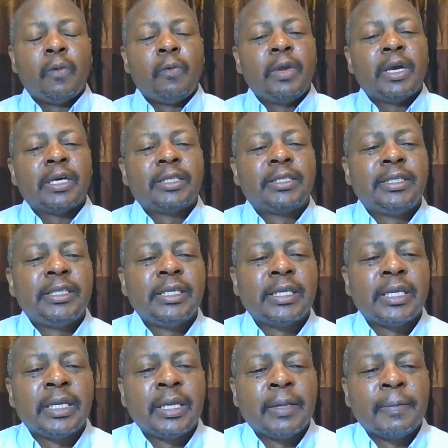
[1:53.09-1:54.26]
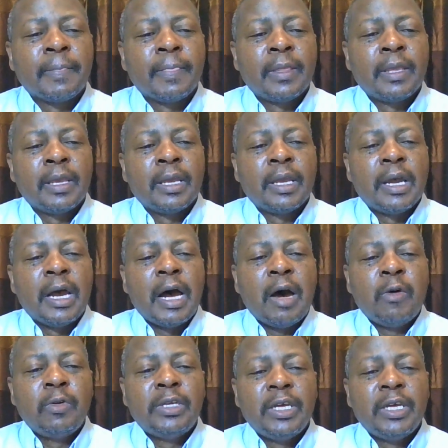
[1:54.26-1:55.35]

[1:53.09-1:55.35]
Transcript: We are seeing how